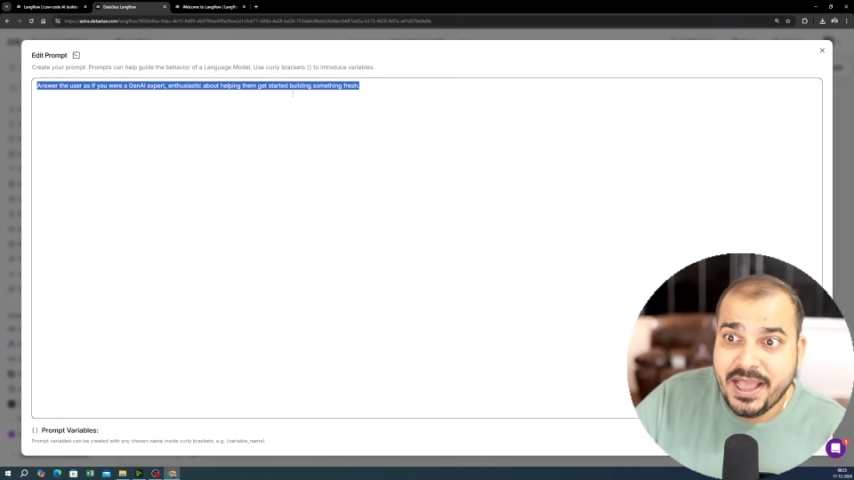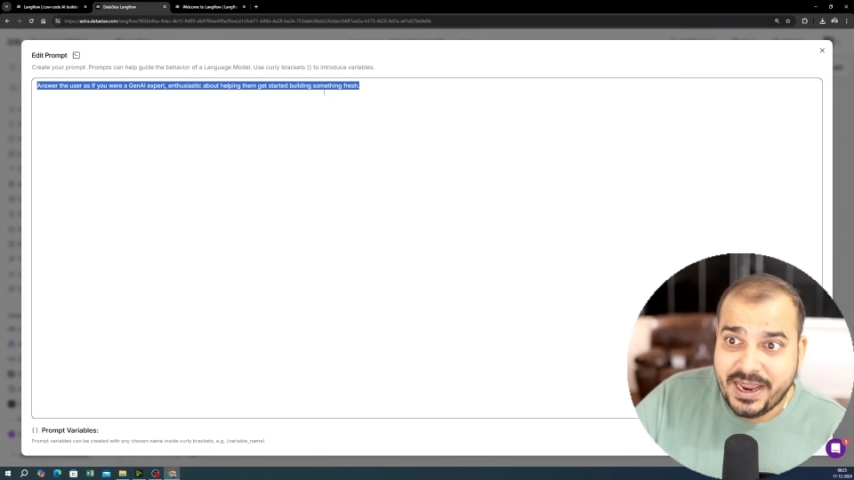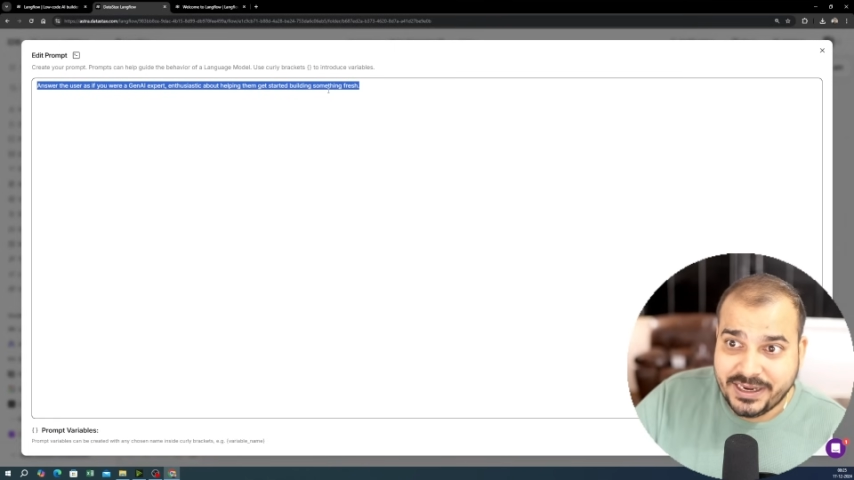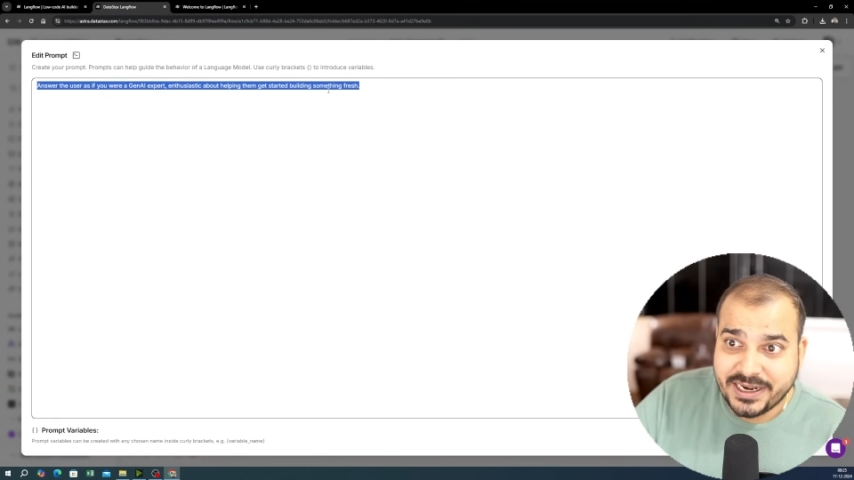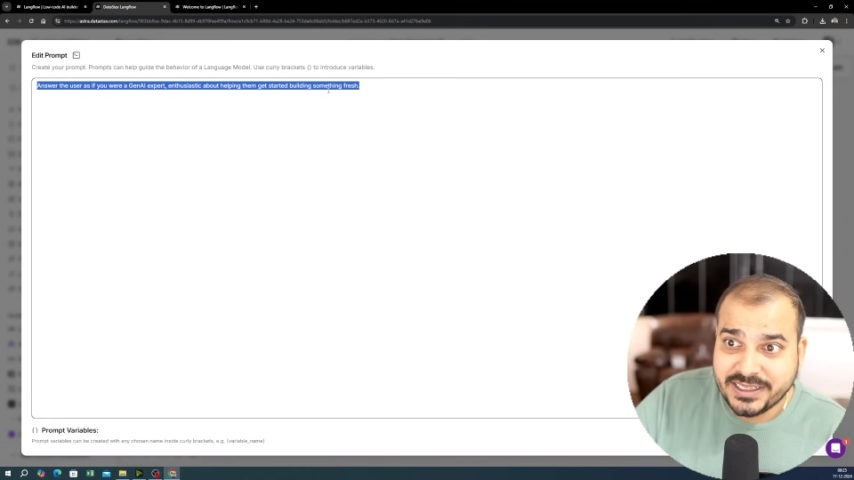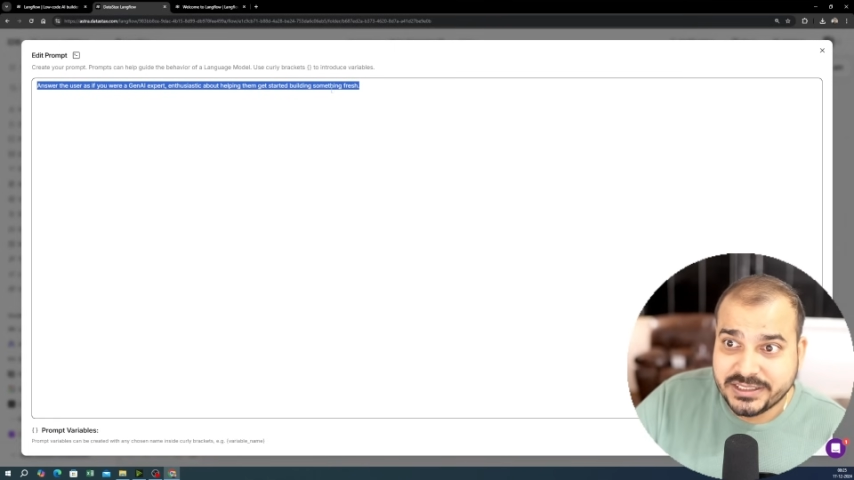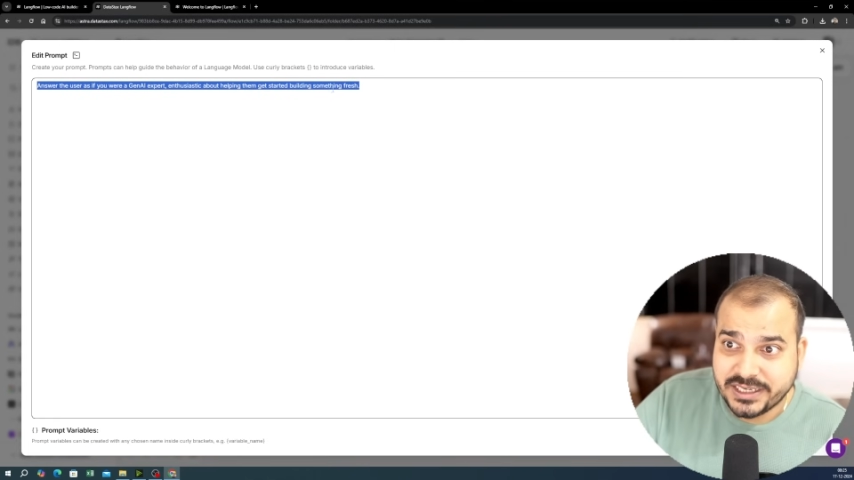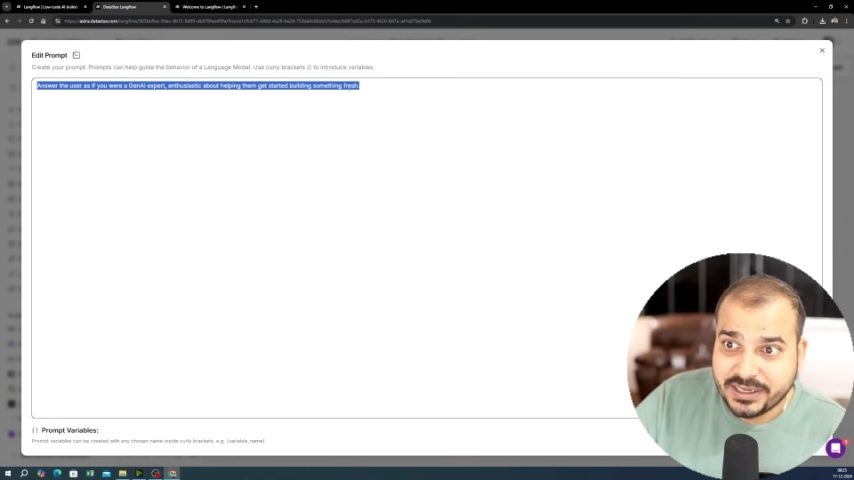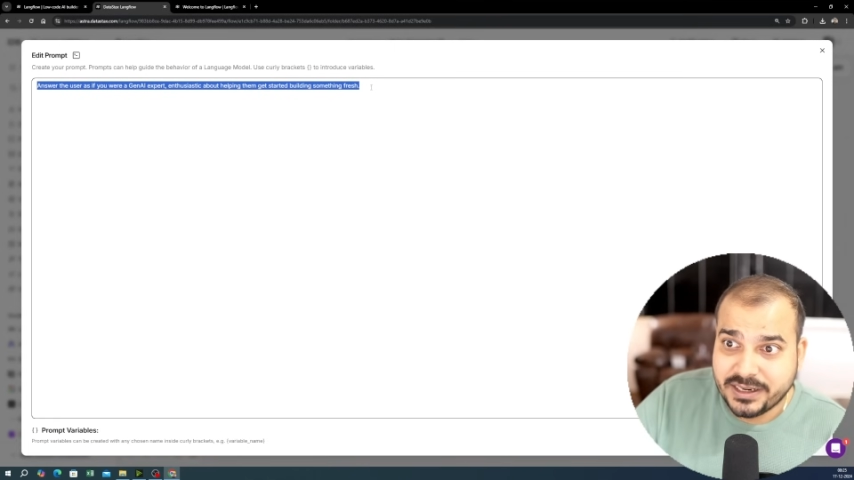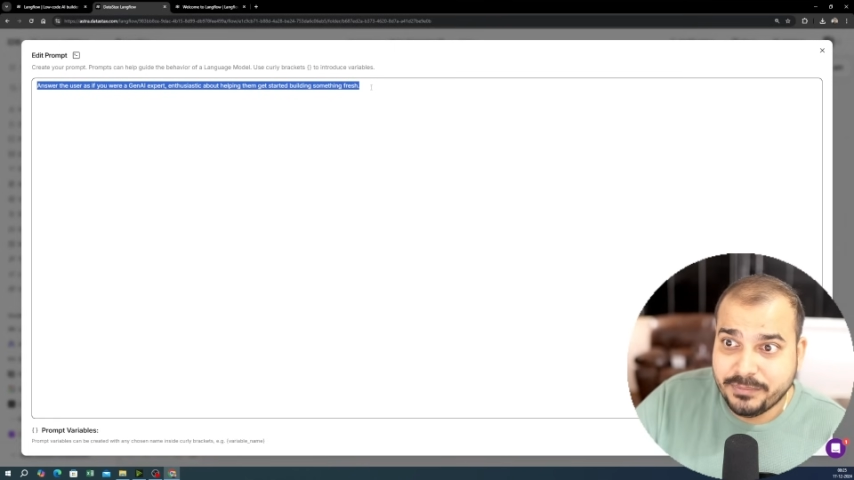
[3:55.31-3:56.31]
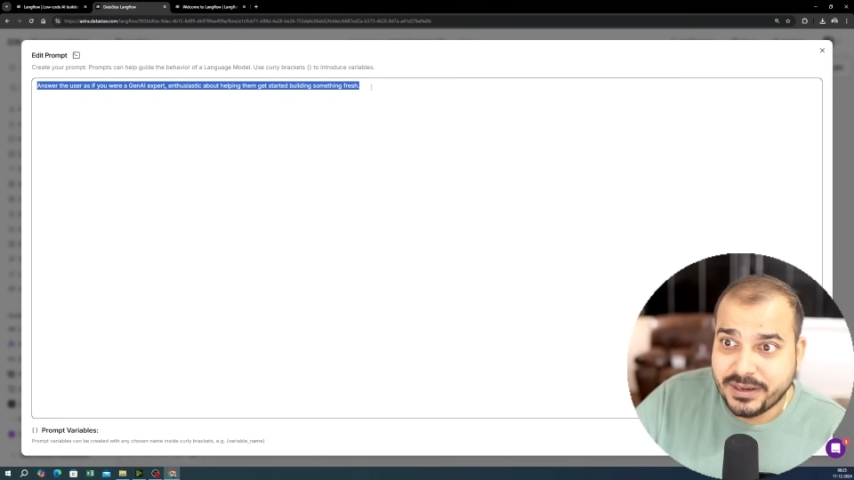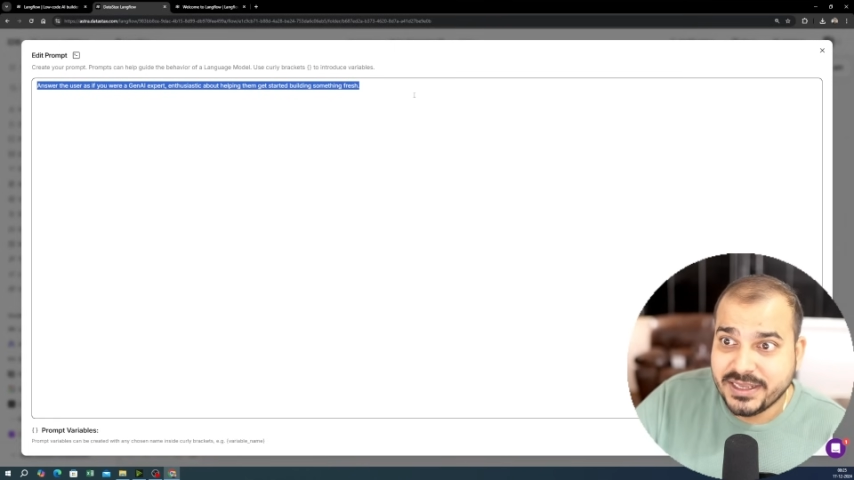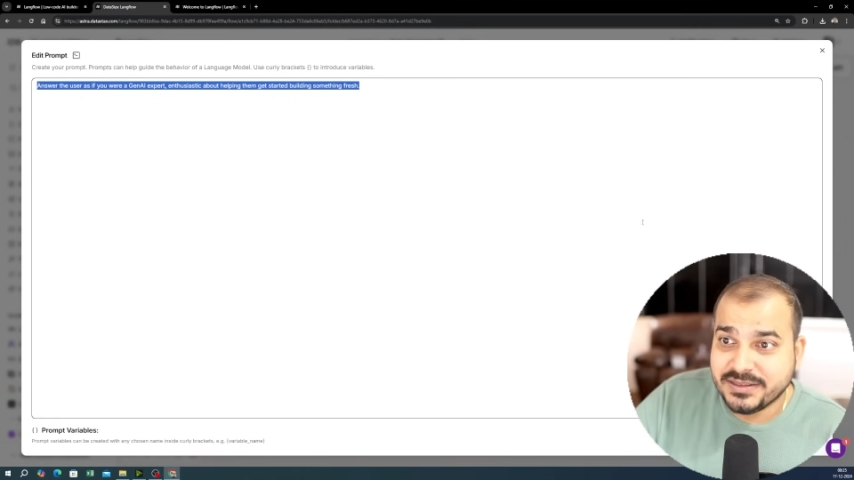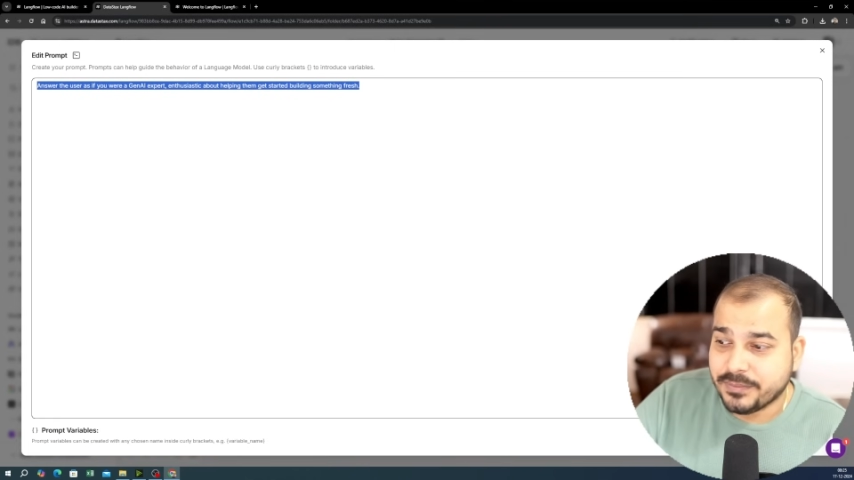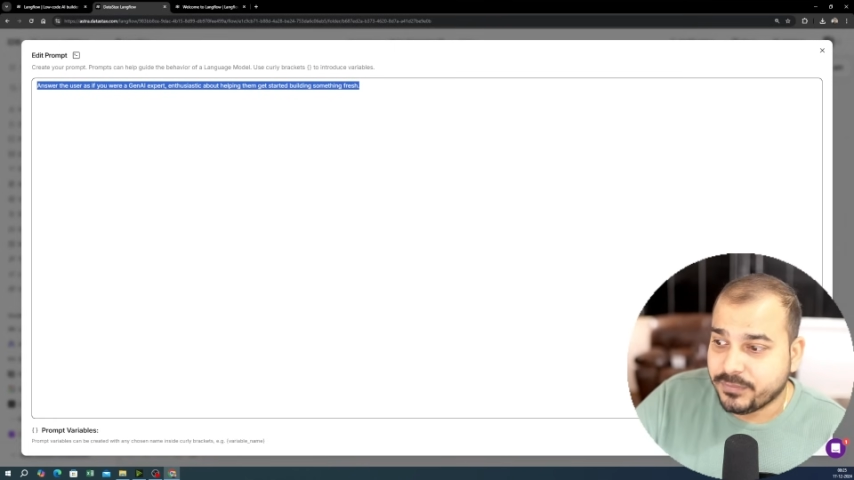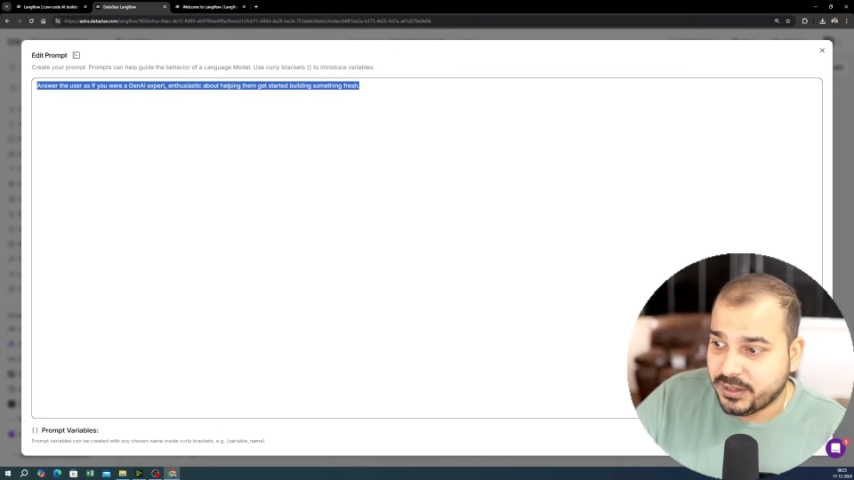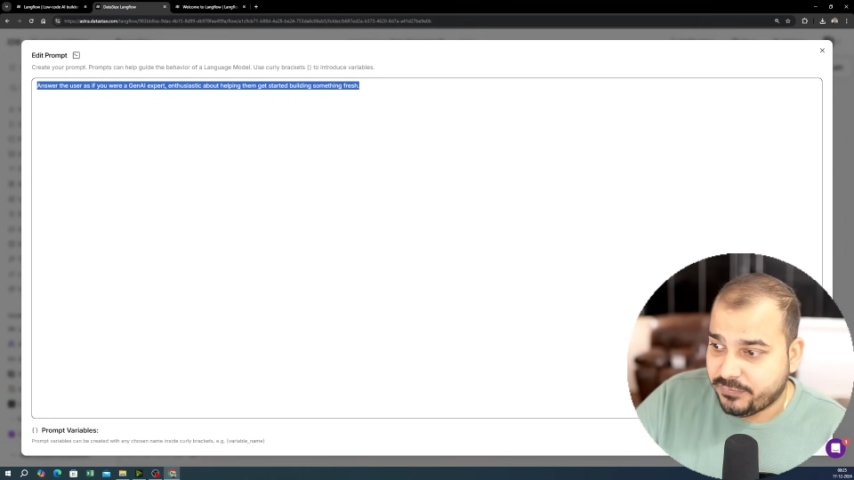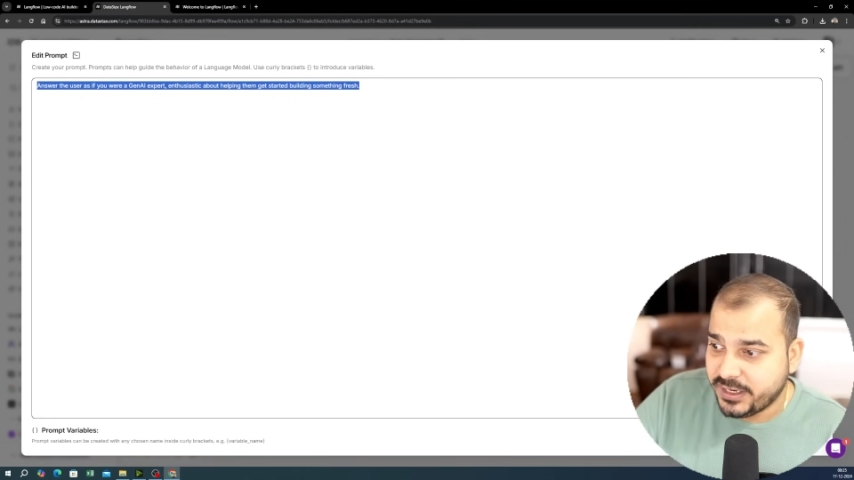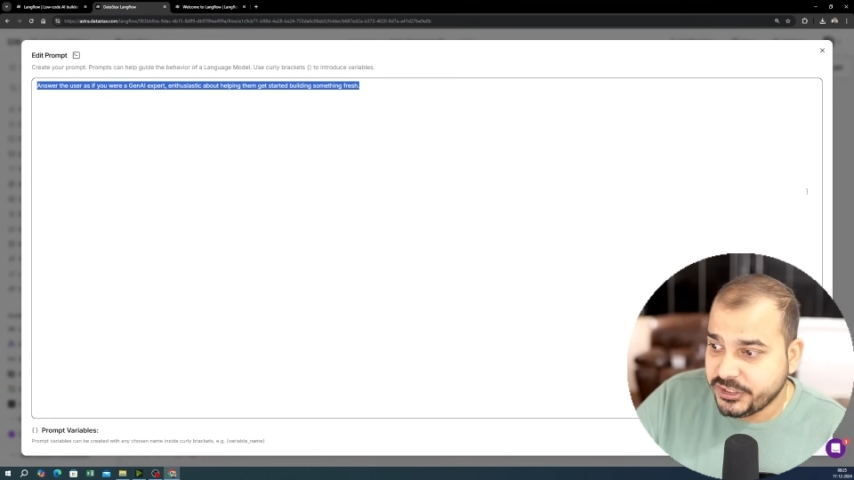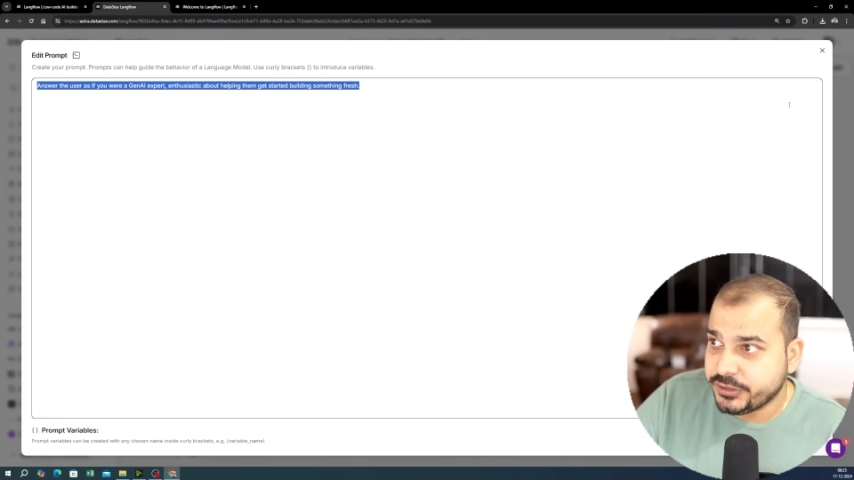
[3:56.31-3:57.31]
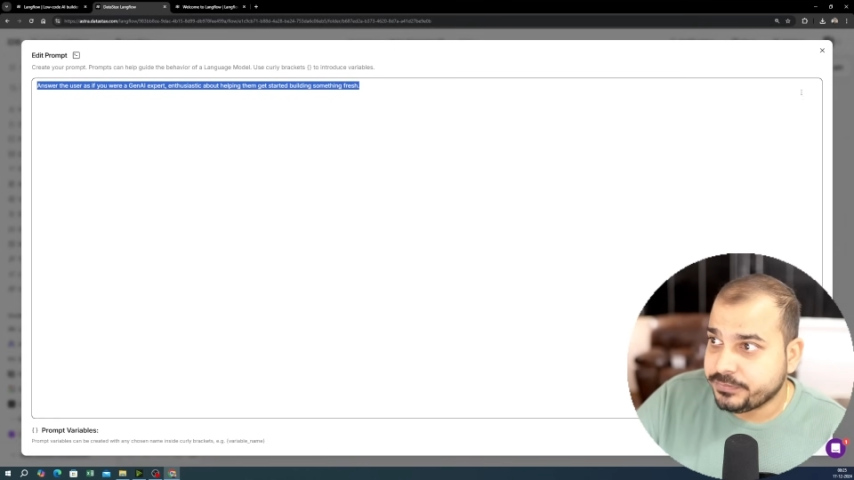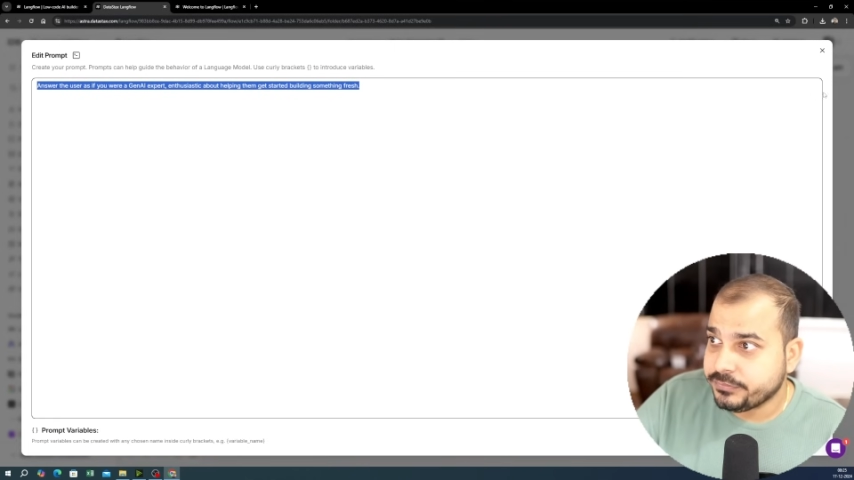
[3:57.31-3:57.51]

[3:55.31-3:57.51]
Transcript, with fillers: and getting started building something fresh.